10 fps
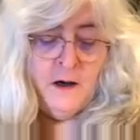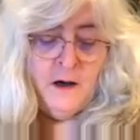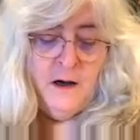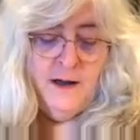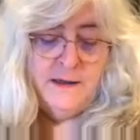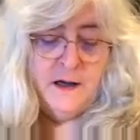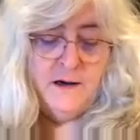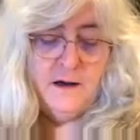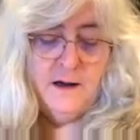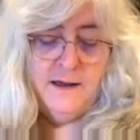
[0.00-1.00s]

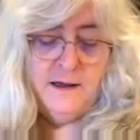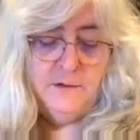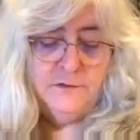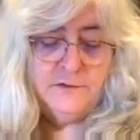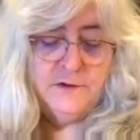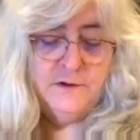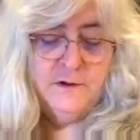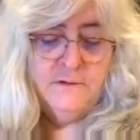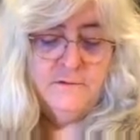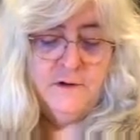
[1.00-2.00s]
I used
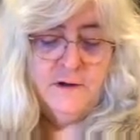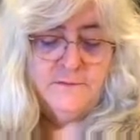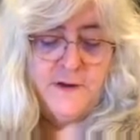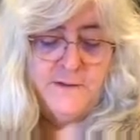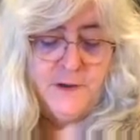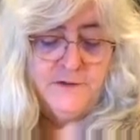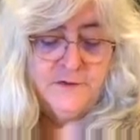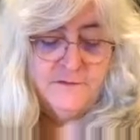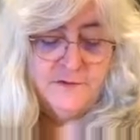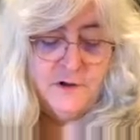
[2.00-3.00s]
a
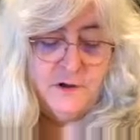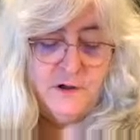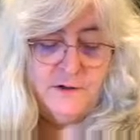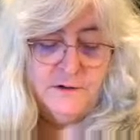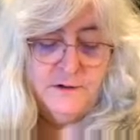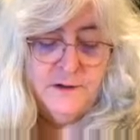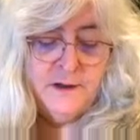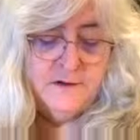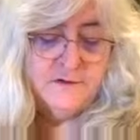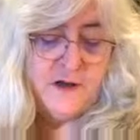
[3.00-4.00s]
5x7 card.
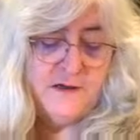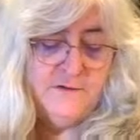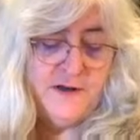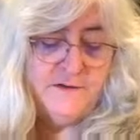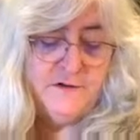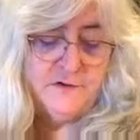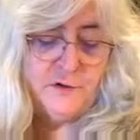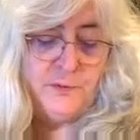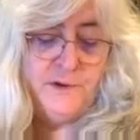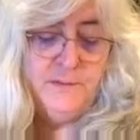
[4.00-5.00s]
This kind of had these
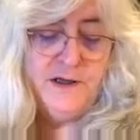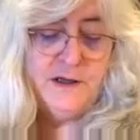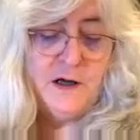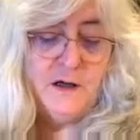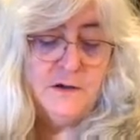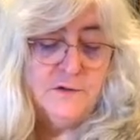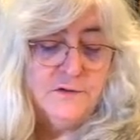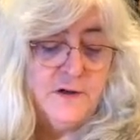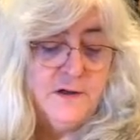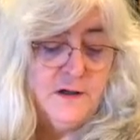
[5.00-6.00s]
creamy
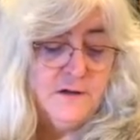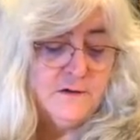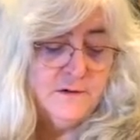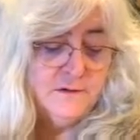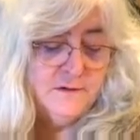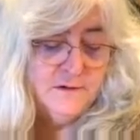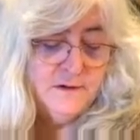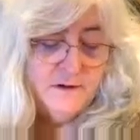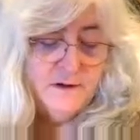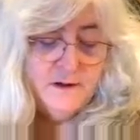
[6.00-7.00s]
colors in it,
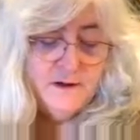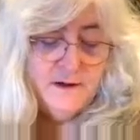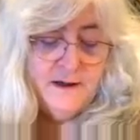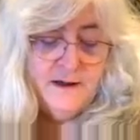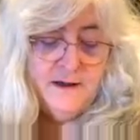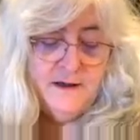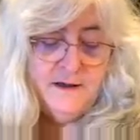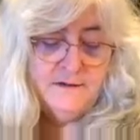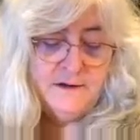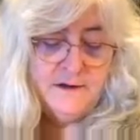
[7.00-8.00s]

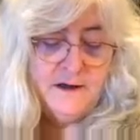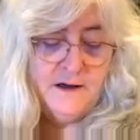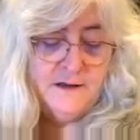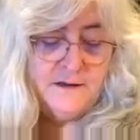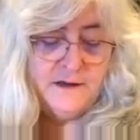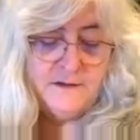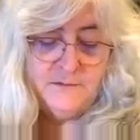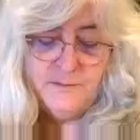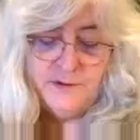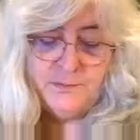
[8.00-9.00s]
and I thought it
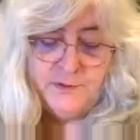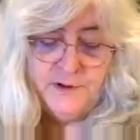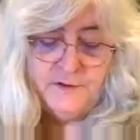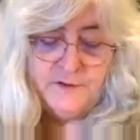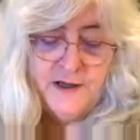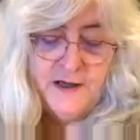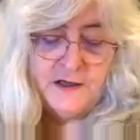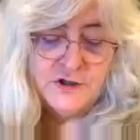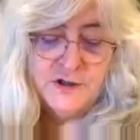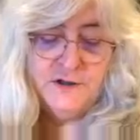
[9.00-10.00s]
would be pretty to
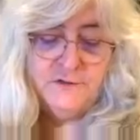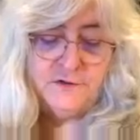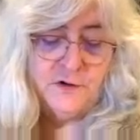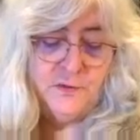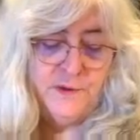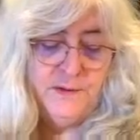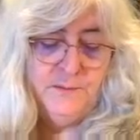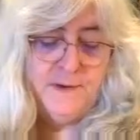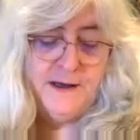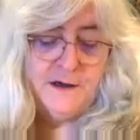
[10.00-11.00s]
actually use a cream
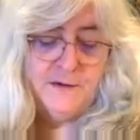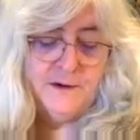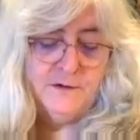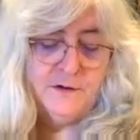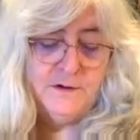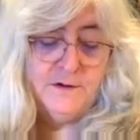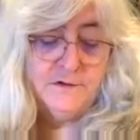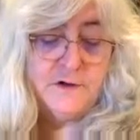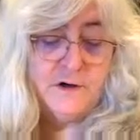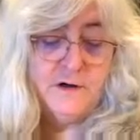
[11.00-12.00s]
background on this
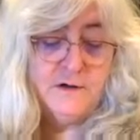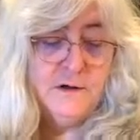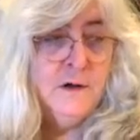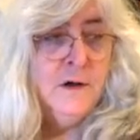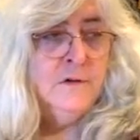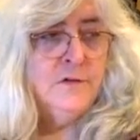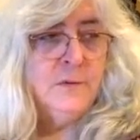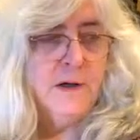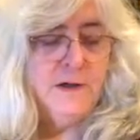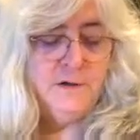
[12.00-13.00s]
card.
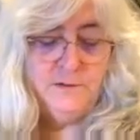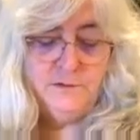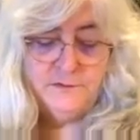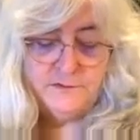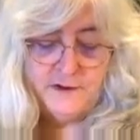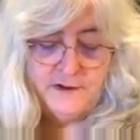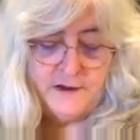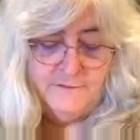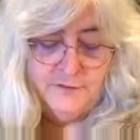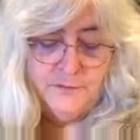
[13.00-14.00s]
So I
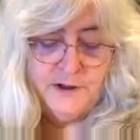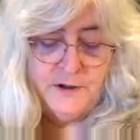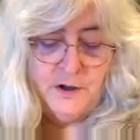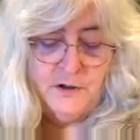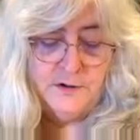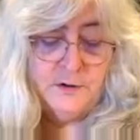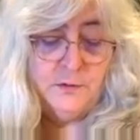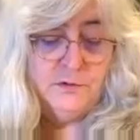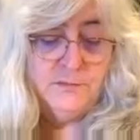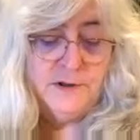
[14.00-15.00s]
covered my card in
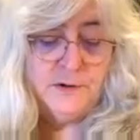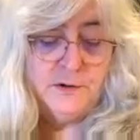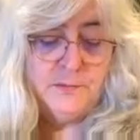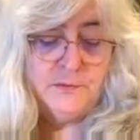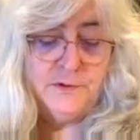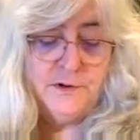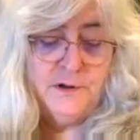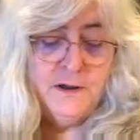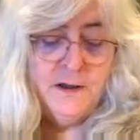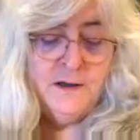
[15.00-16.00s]
gold mirror board.
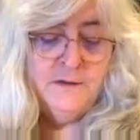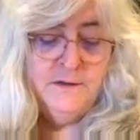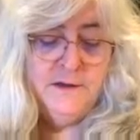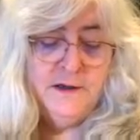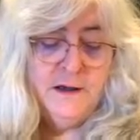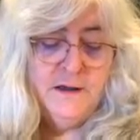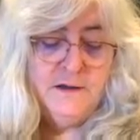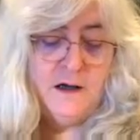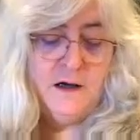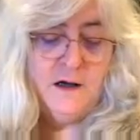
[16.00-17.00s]

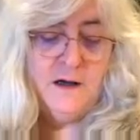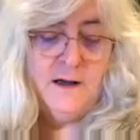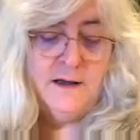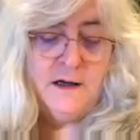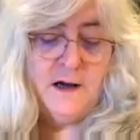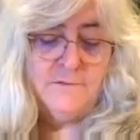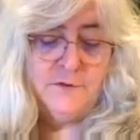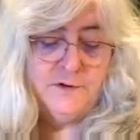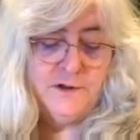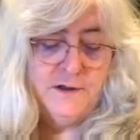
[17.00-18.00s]
Then I
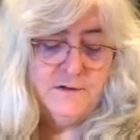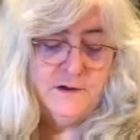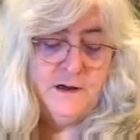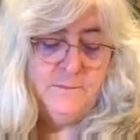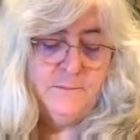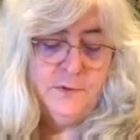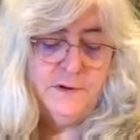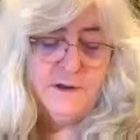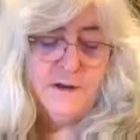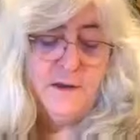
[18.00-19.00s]
covered it, I put
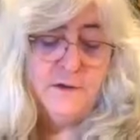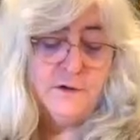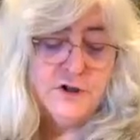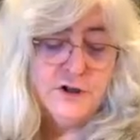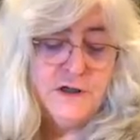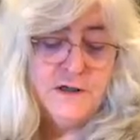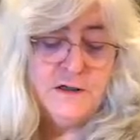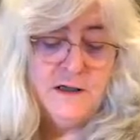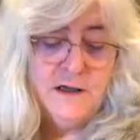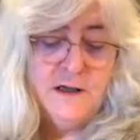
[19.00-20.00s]
another sheet
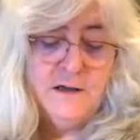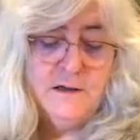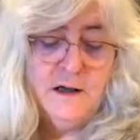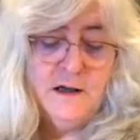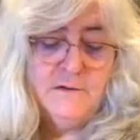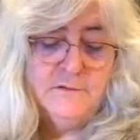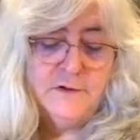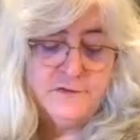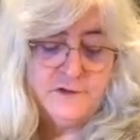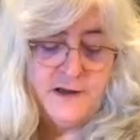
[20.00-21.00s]
in of a
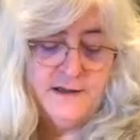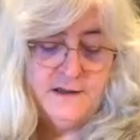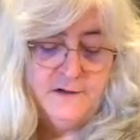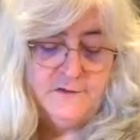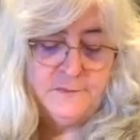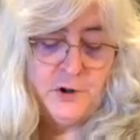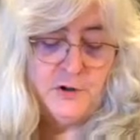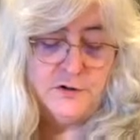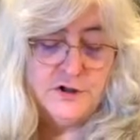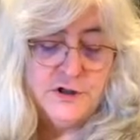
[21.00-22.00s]
slightly
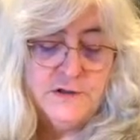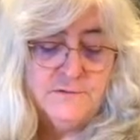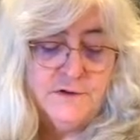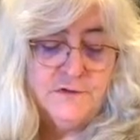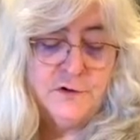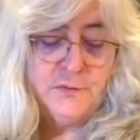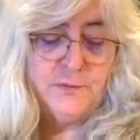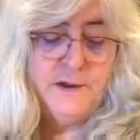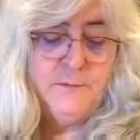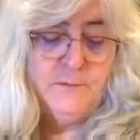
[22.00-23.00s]
smaller sheet of this
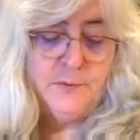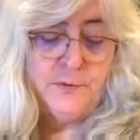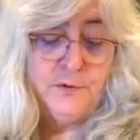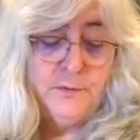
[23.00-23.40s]
cream pearl